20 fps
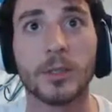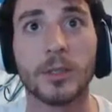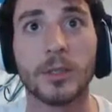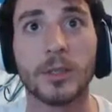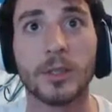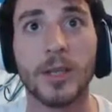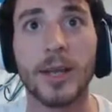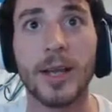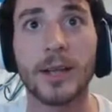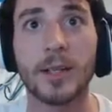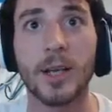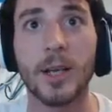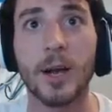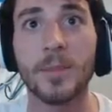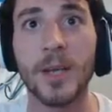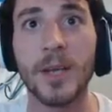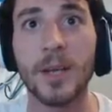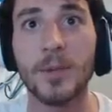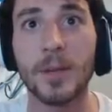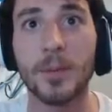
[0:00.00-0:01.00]
Yeah, come
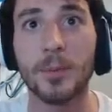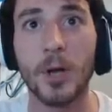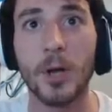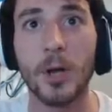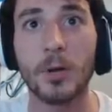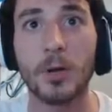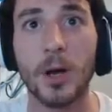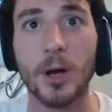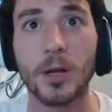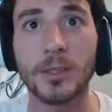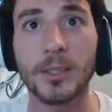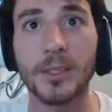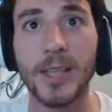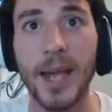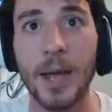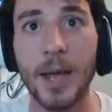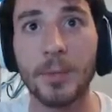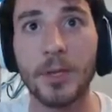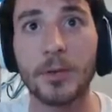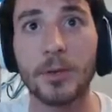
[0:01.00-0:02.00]
near me, bro. I'll
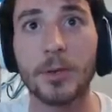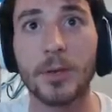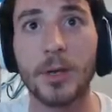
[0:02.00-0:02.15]
stab you.